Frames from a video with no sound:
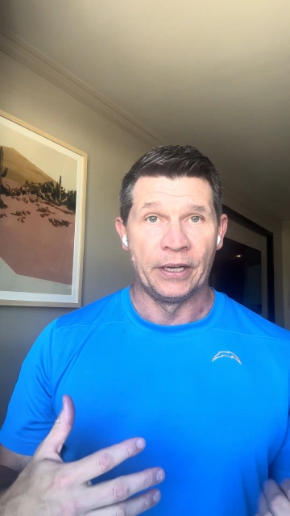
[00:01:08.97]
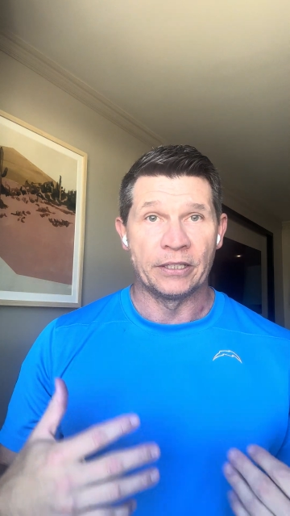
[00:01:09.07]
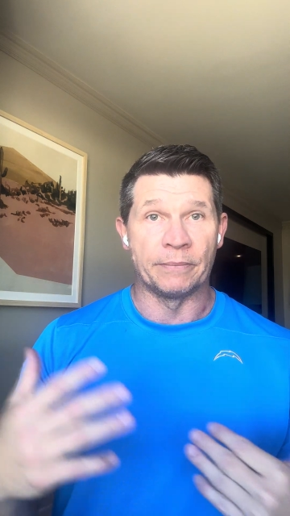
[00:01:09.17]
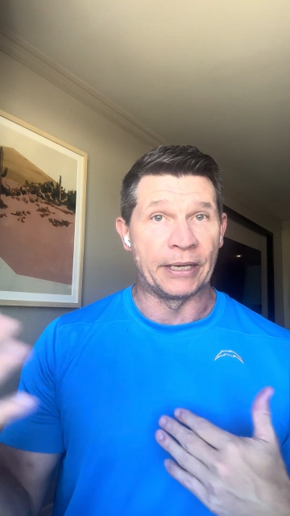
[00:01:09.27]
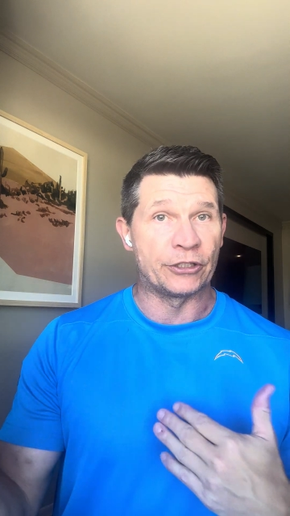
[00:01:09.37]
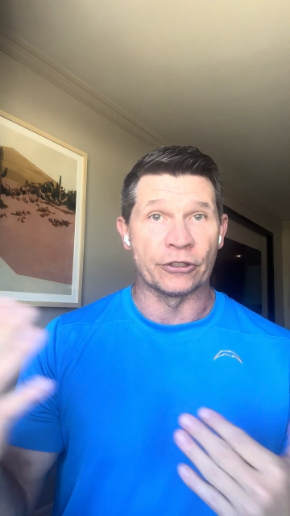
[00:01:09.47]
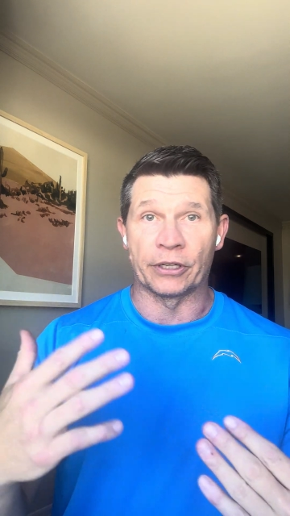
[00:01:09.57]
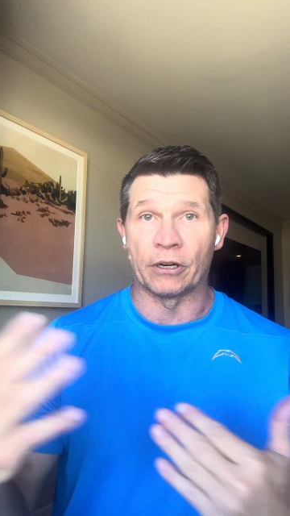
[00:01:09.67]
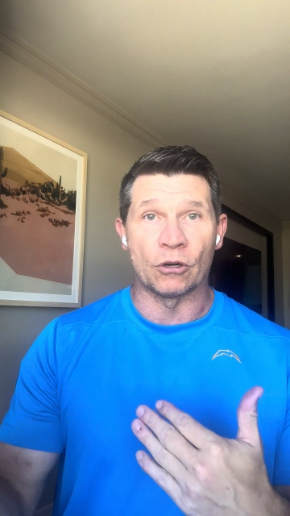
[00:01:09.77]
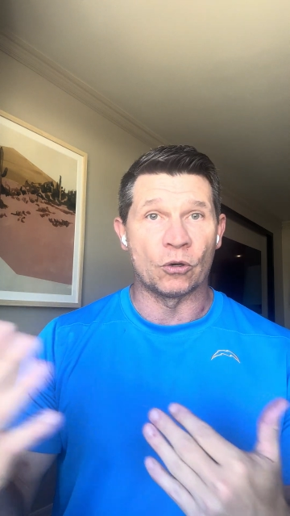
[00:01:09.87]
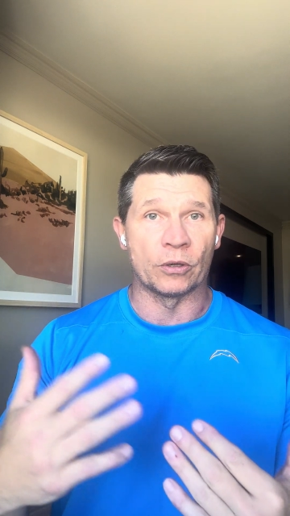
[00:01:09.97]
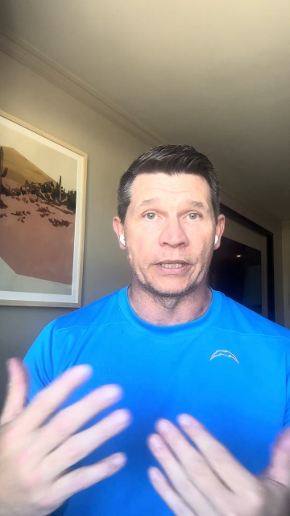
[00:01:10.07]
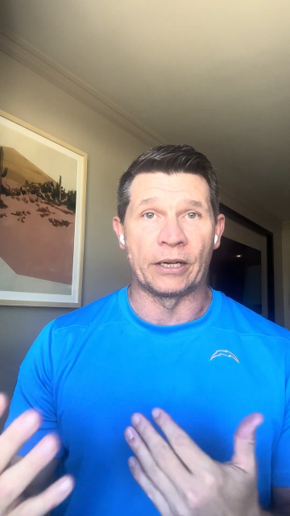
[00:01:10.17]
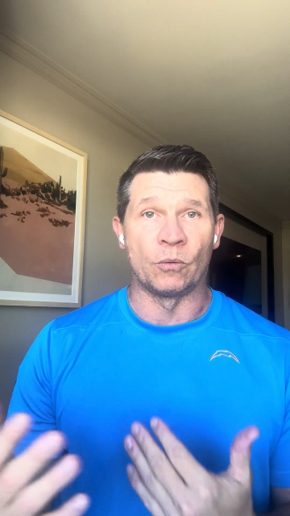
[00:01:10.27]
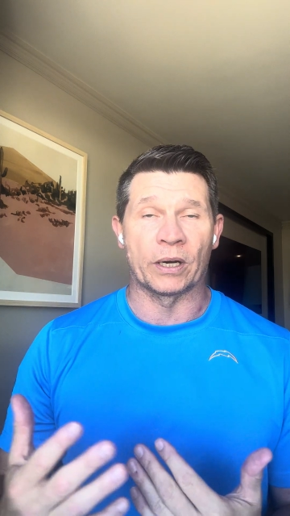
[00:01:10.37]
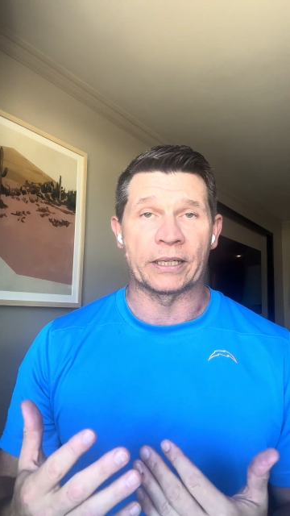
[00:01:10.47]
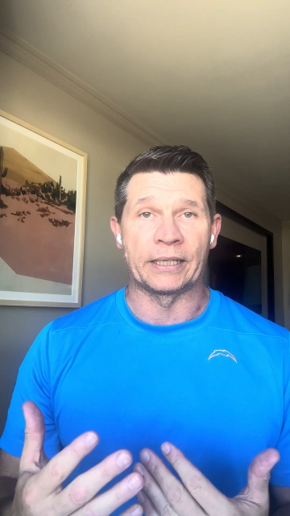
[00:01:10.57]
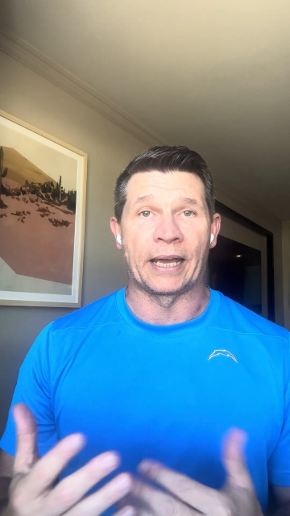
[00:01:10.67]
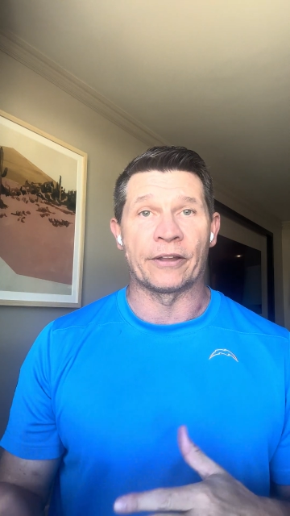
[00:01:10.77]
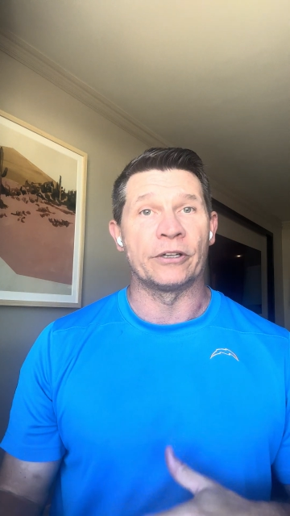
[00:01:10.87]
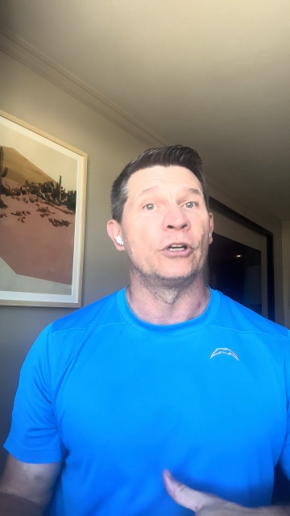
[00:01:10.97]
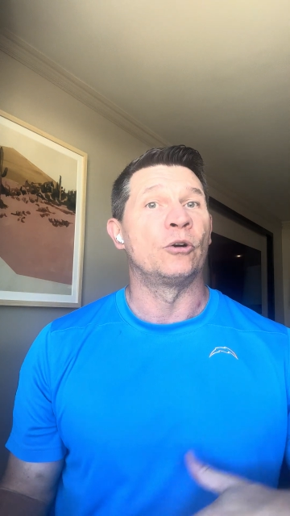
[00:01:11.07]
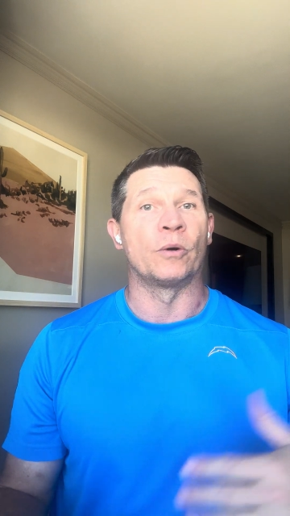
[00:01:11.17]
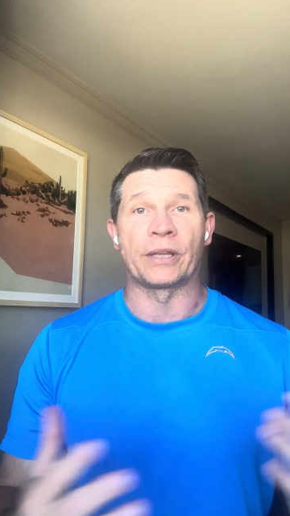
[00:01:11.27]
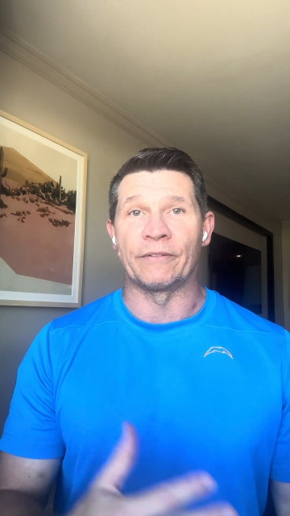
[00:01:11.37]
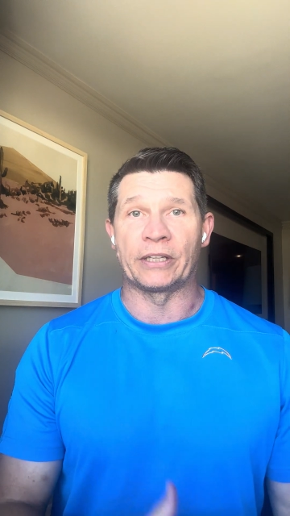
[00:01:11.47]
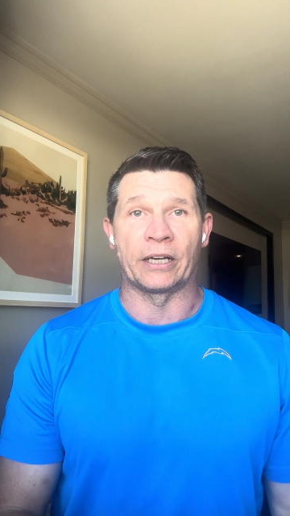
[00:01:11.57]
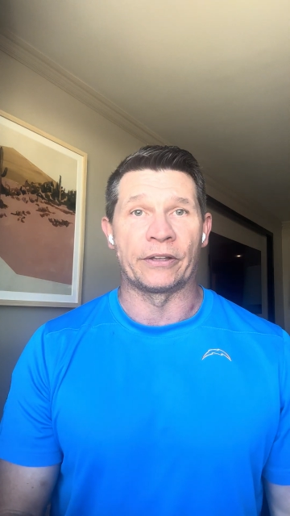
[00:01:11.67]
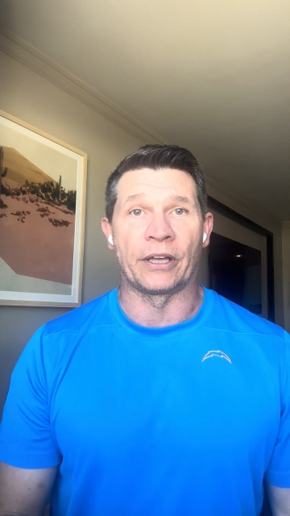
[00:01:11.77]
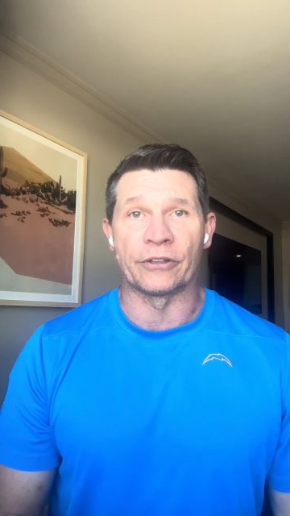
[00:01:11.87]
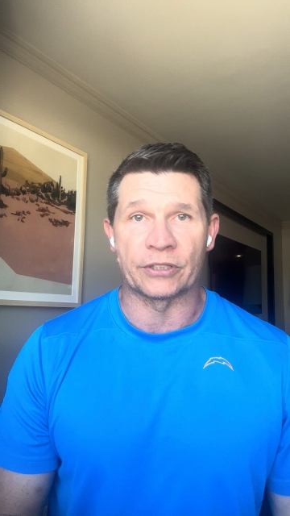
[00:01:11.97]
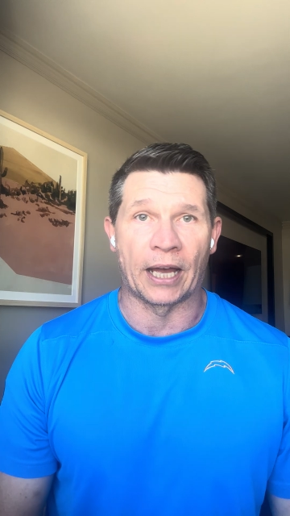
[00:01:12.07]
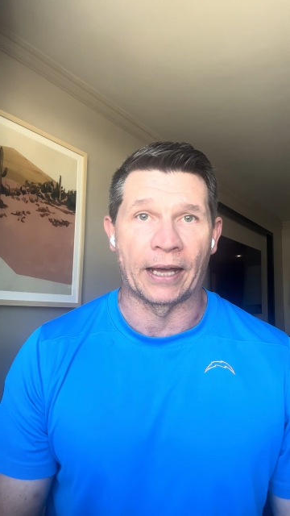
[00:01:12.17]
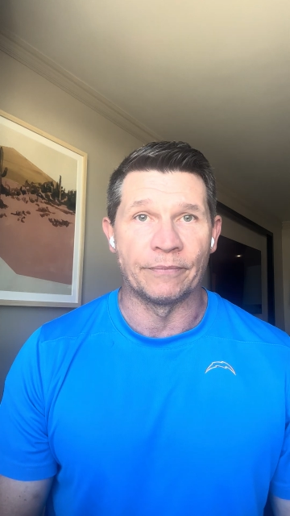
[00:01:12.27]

to make sure they're all coordinated and working together with everything on the other side.